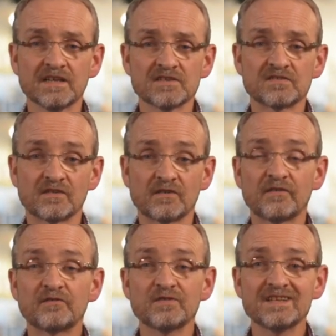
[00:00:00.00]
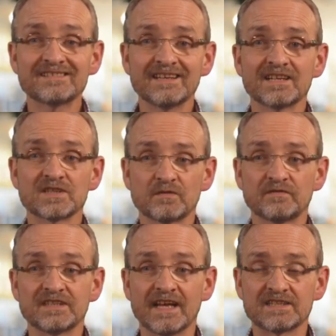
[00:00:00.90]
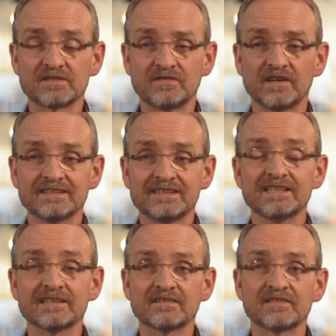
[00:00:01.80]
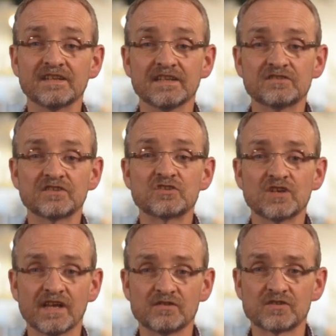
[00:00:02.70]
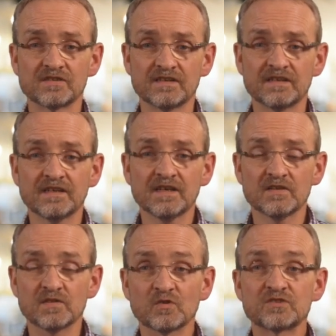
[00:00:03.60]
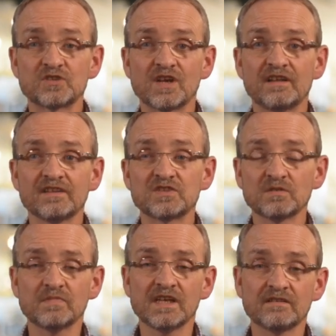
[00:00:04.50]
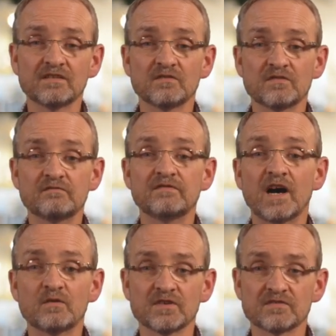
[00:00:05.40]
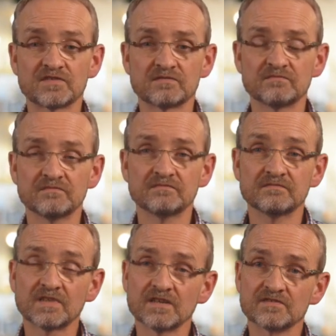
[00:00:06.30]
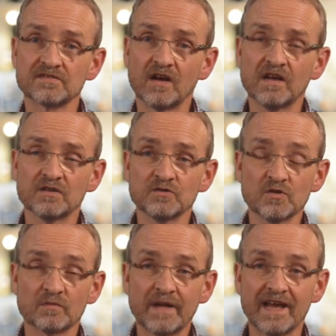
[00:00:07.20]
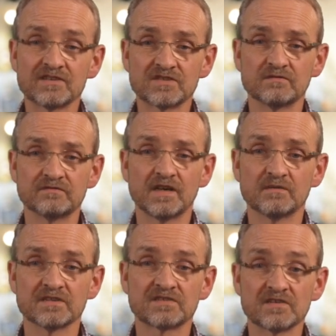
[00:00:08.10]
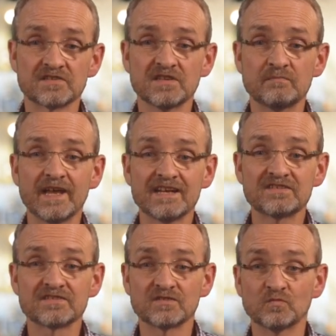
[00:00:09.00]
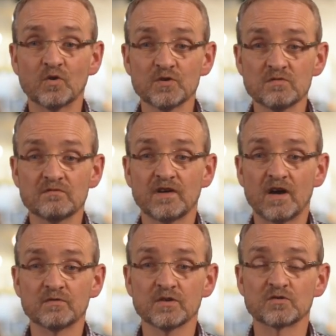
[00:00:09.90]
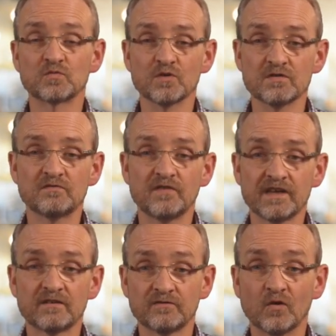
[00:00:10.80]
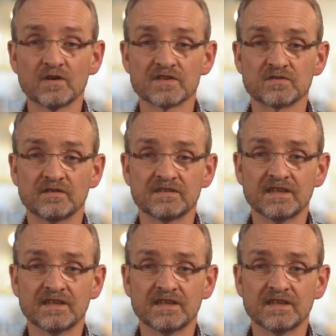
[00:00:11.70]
So there are 3 things we've identified here that need to change. The most challenging being the values, because your personal values, because in the basis that what you value is what you focus on,